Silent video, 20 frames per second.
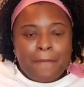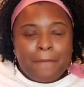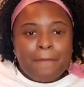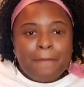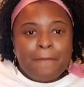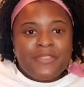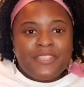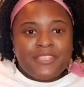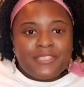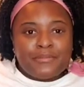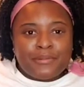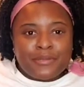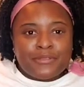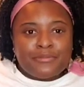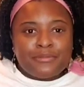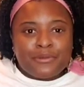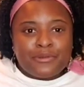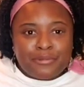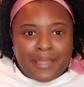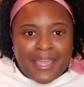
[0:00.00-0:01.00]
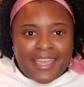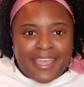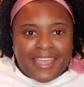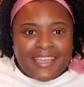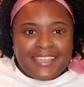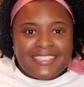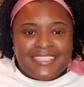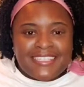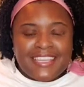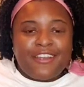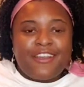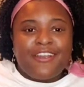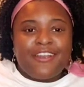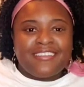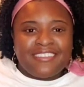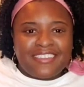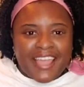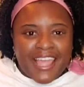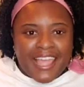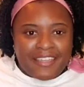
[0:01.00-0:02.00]
disposable pads in her
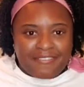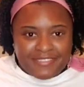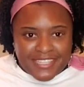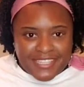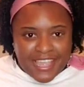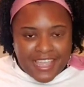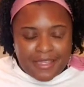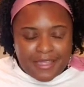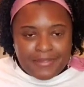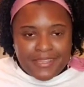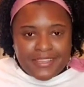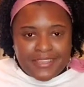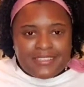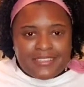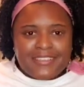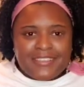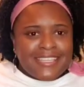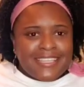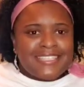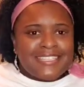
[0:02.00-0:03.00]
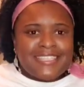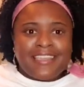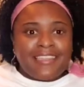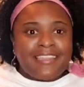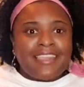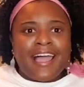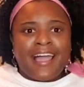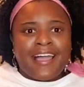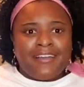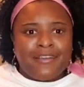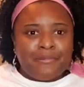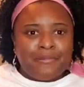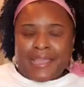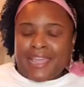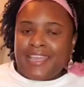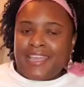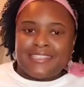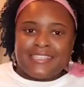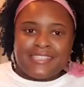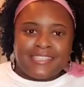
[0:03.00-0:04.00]
lifetime. So that's a lot of
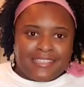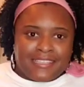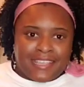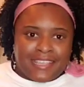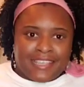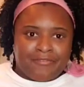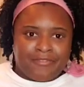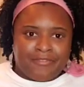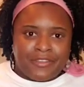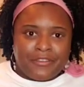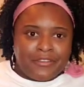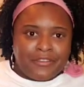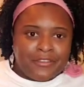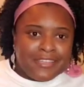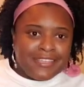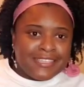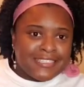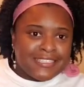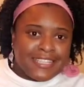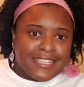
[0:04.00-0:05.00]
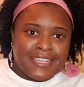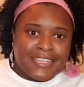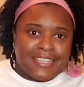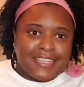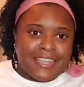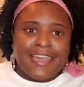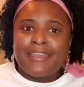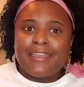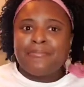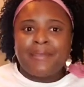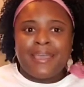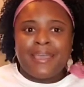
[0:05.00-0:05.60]
pads in the landfill. So a lot of